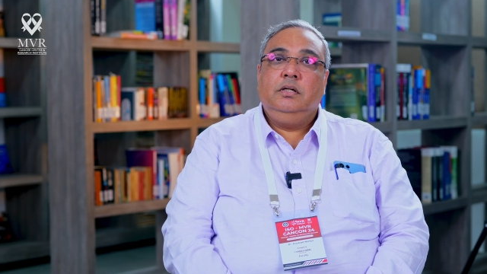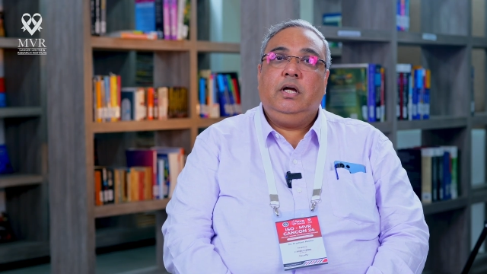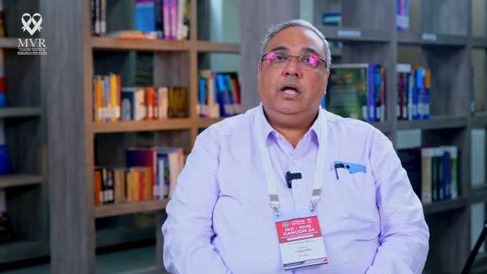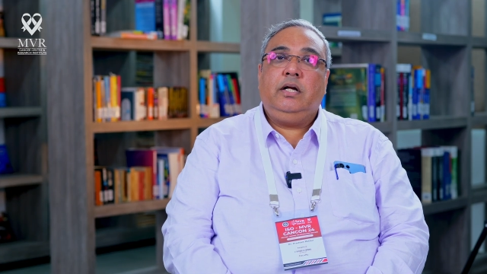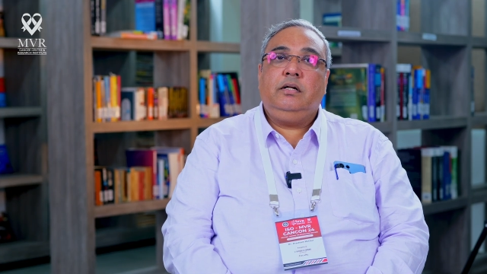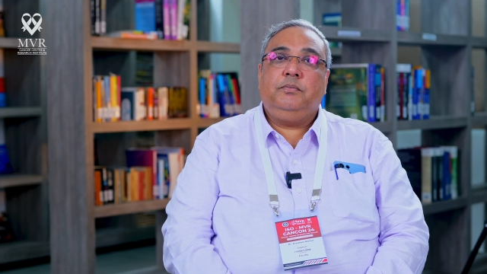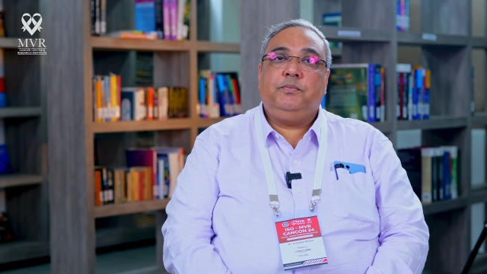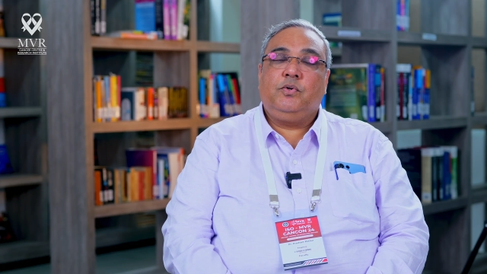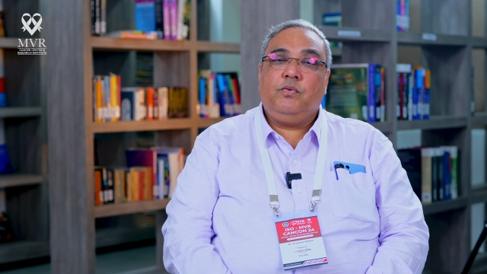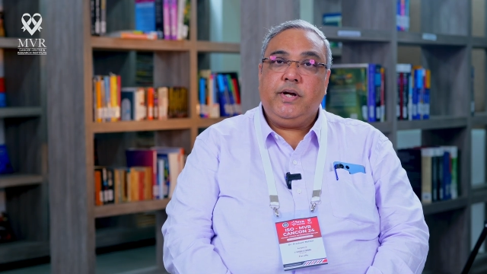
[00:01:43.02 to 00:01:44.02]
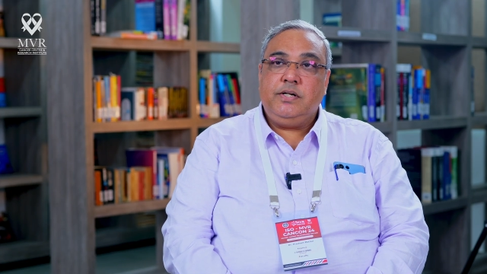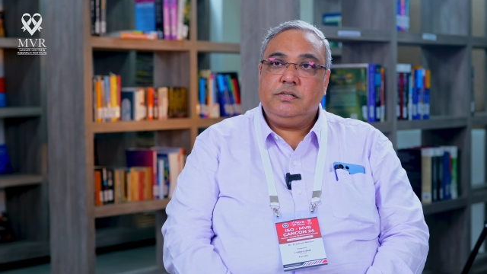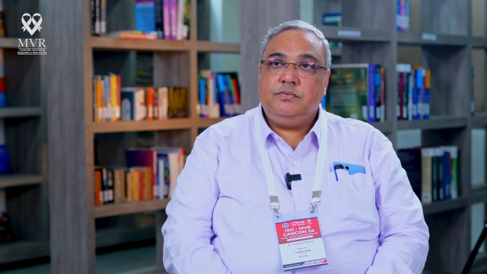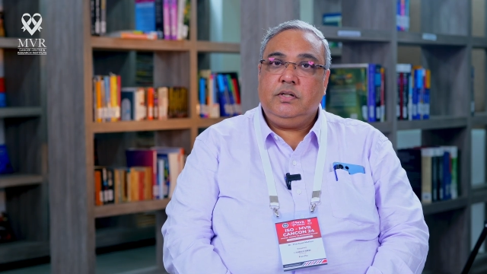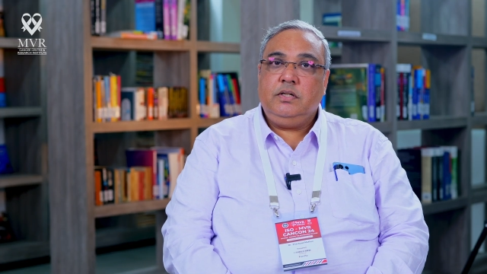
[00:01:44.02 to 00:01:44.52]
and provides
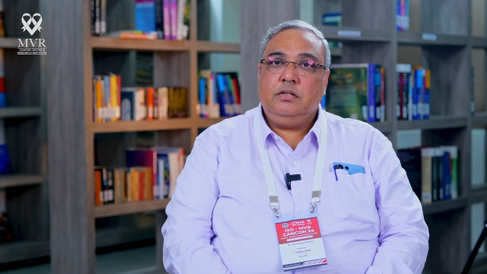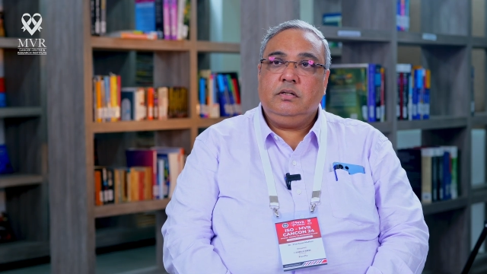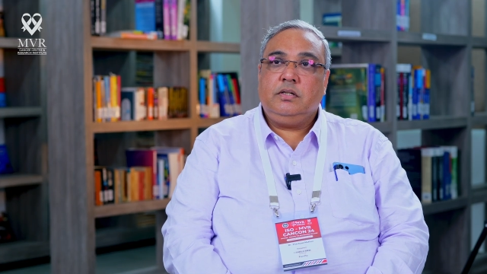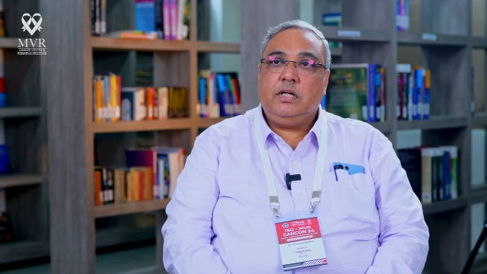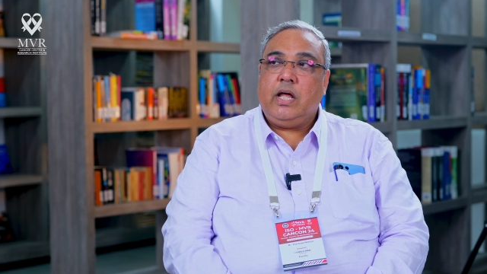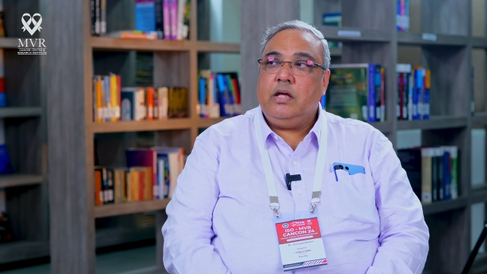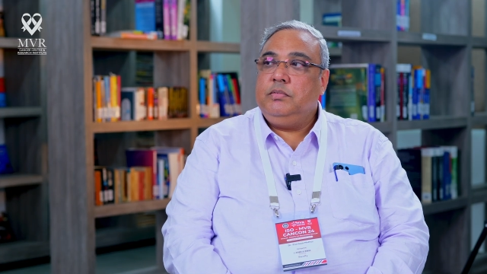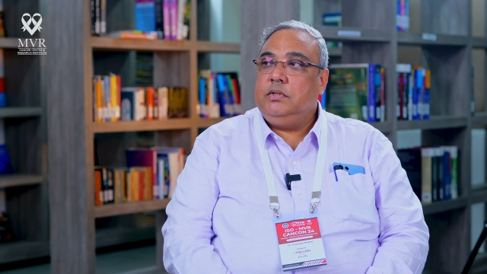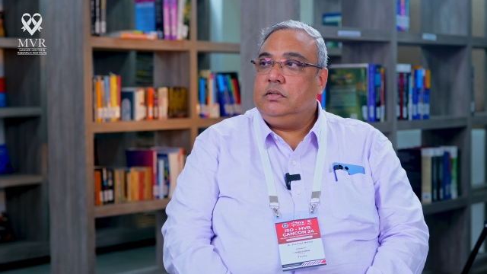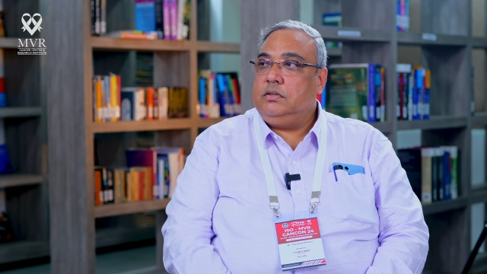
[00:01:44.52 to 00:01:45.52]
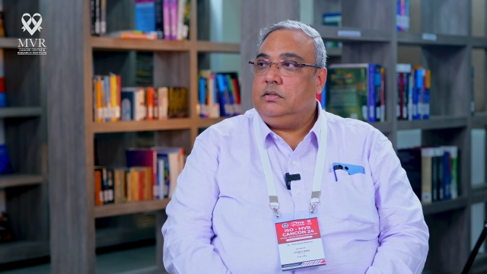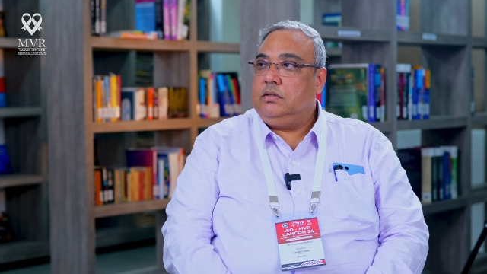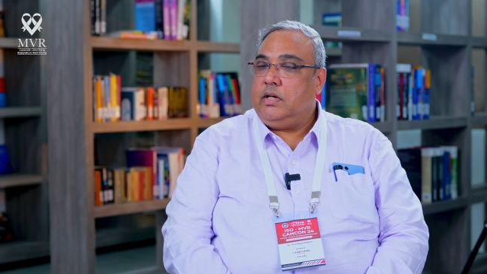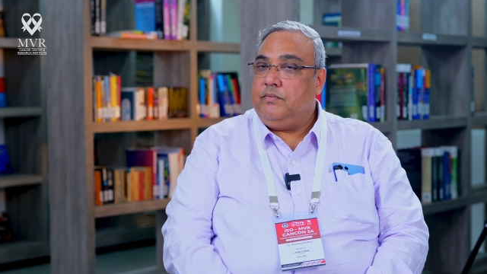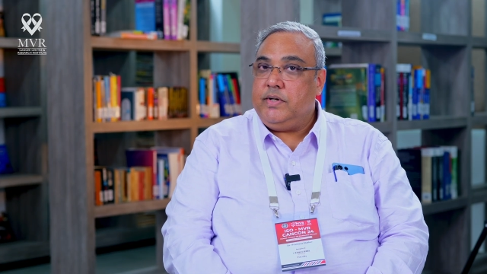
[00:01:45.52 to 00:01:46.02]
very reliable
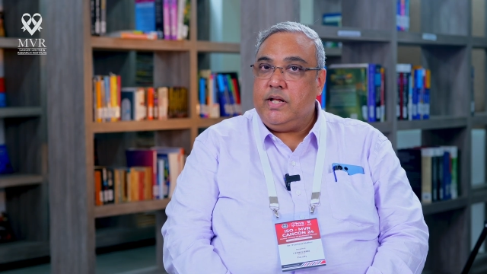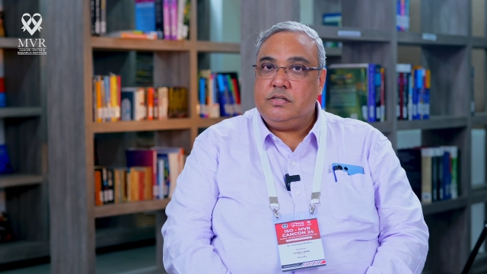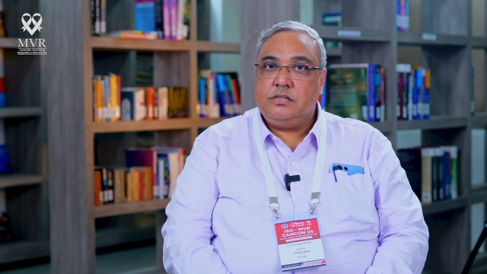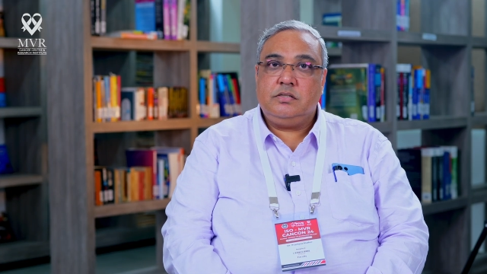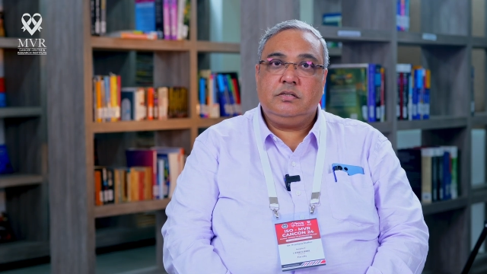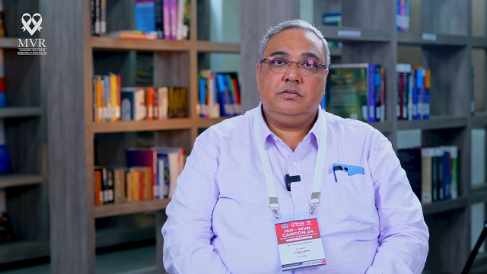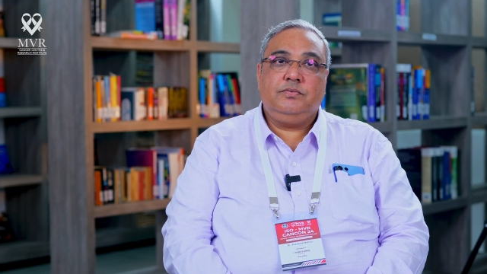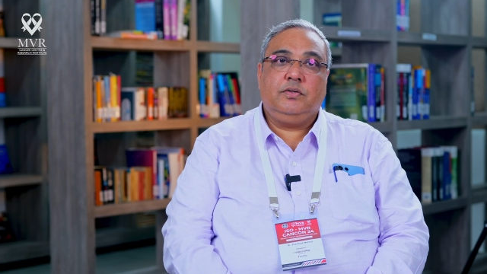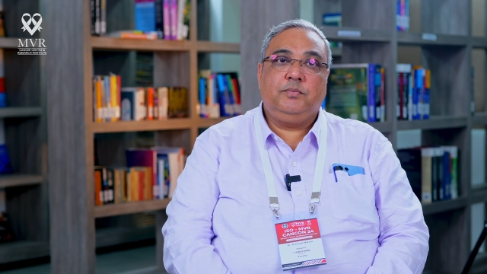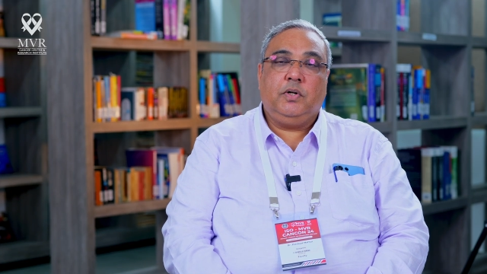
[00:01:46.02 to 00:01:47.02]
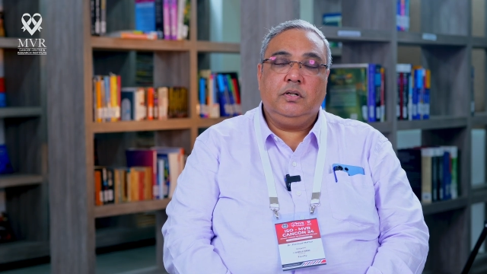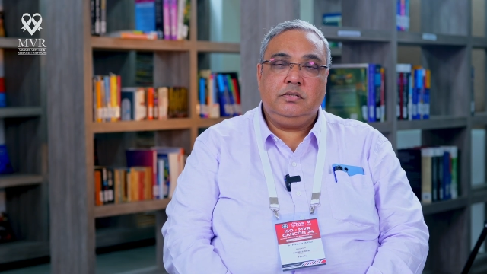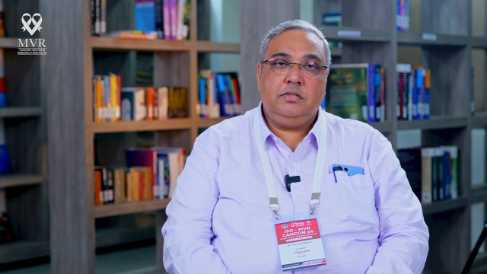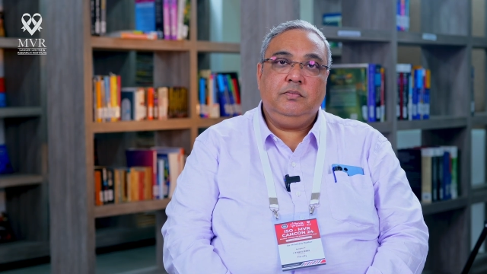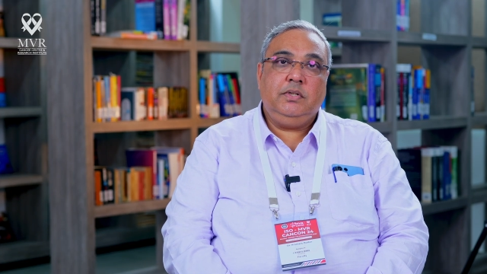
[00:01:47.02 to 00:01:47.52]
evidence for
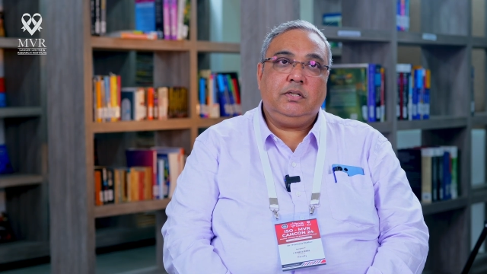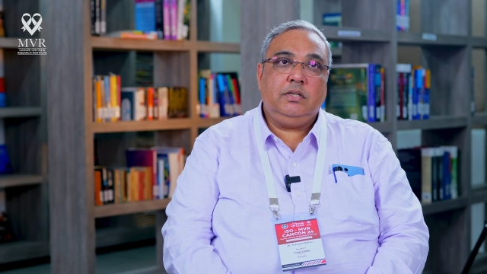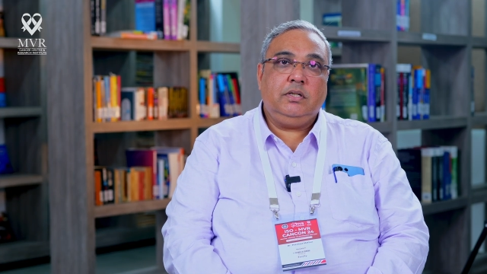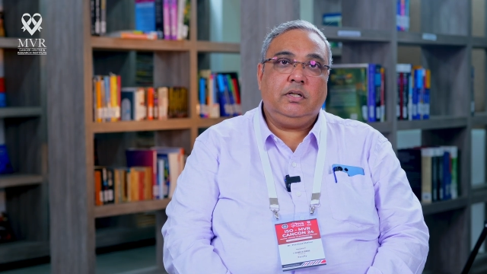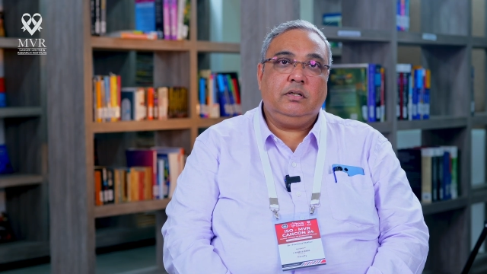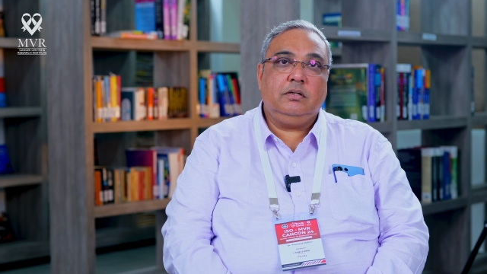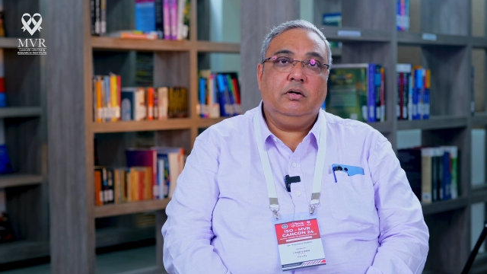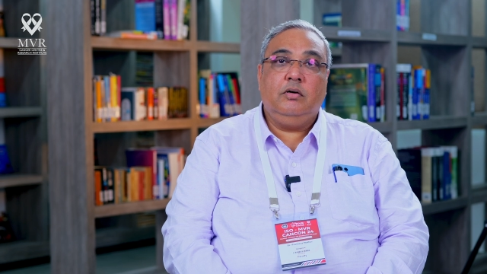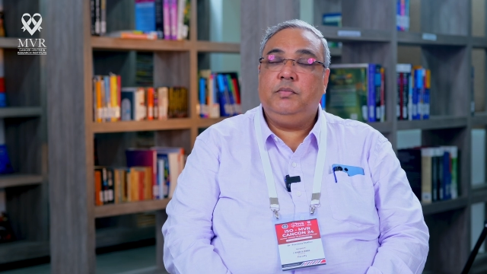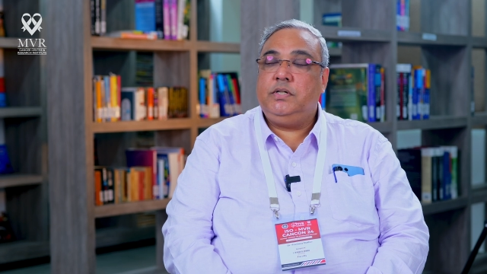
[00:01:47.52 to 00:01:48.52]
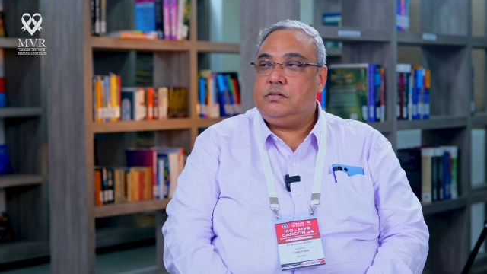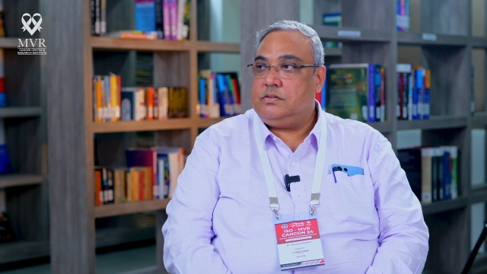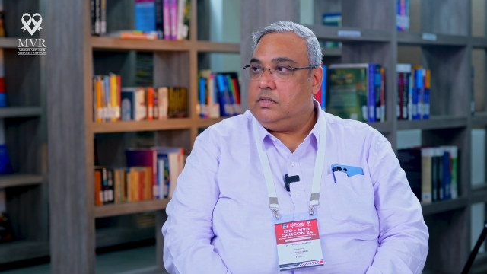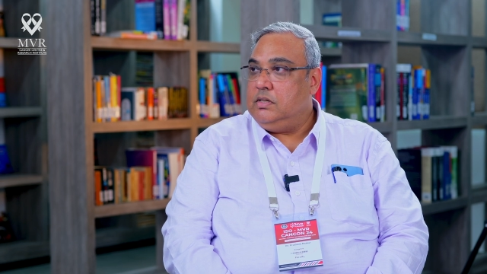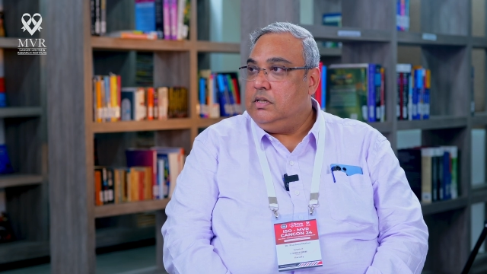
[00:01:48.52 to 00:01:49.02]
policy making and government's